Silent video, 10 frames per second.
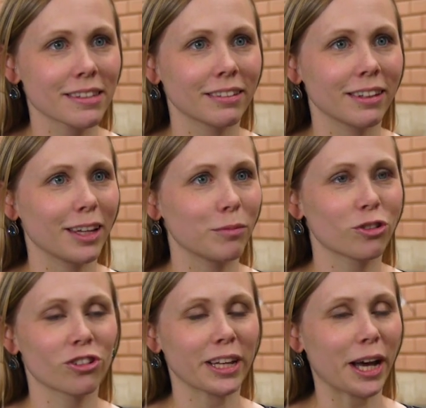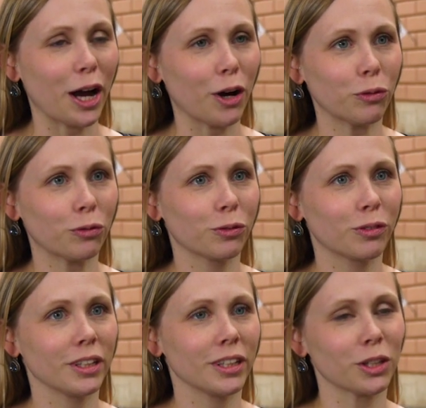everyday life is very similar
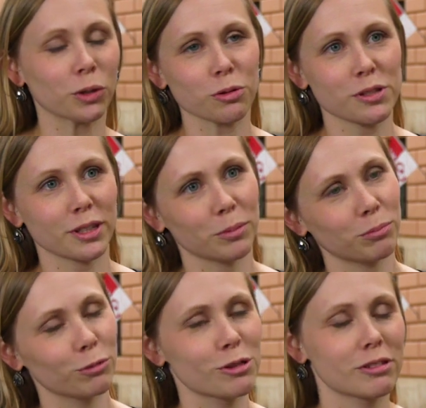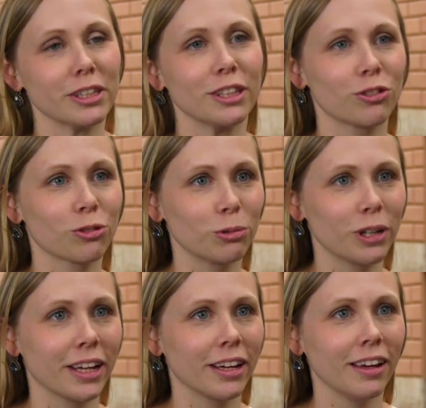to back in Switzerland. I wake
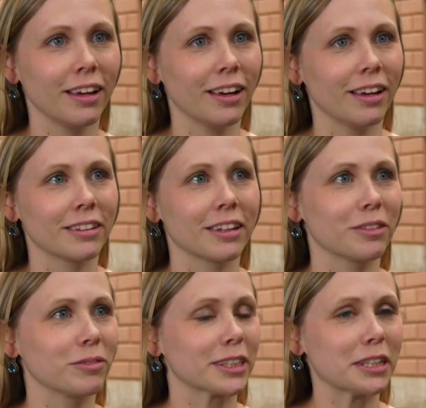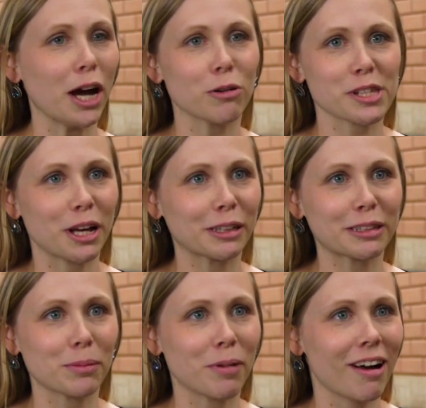up, the bigger children must go to
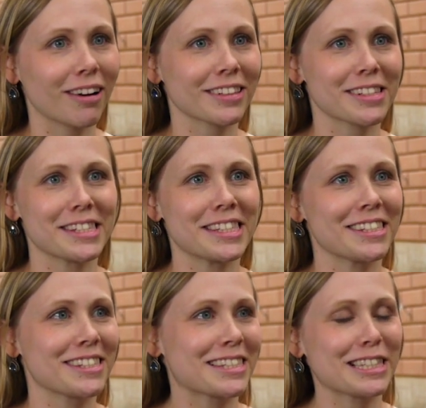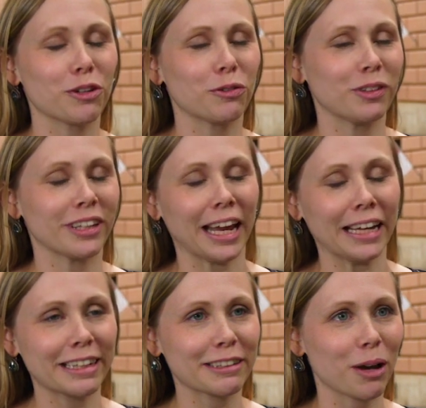school, and then the housework is done.
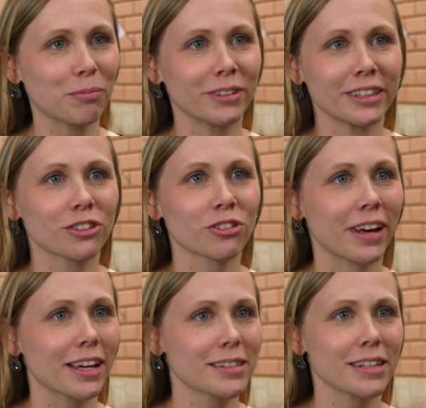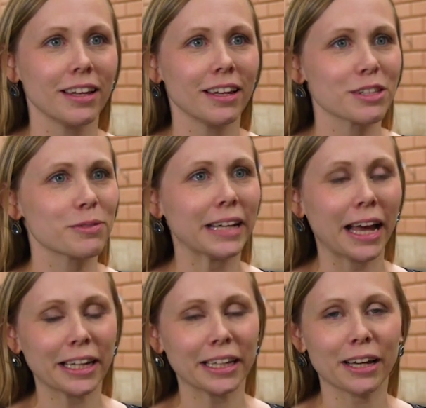It's all very similar to back in
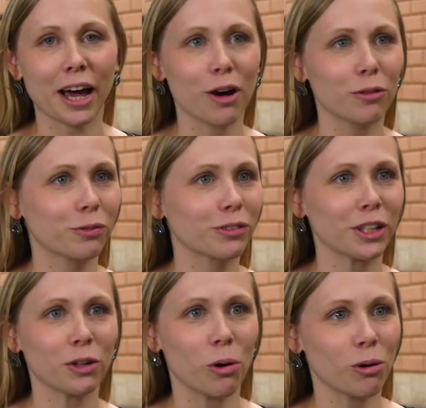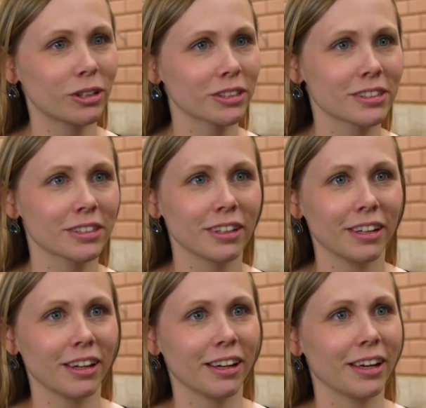Switzerland. Shopping and cooking,
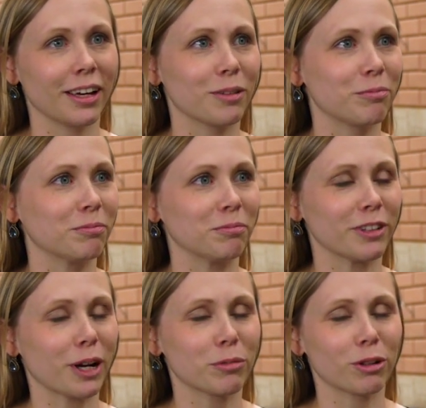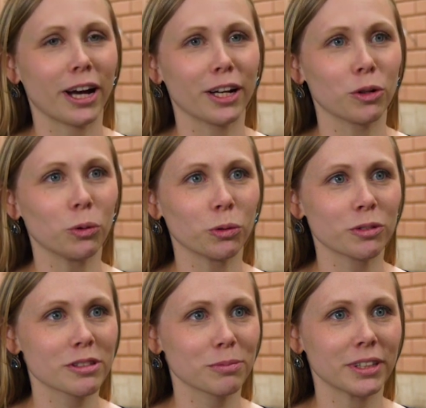and we have a dog that we go for
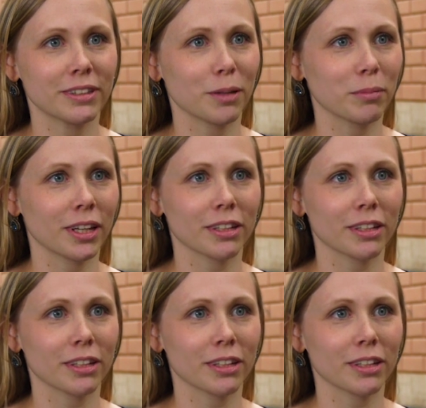walks with in the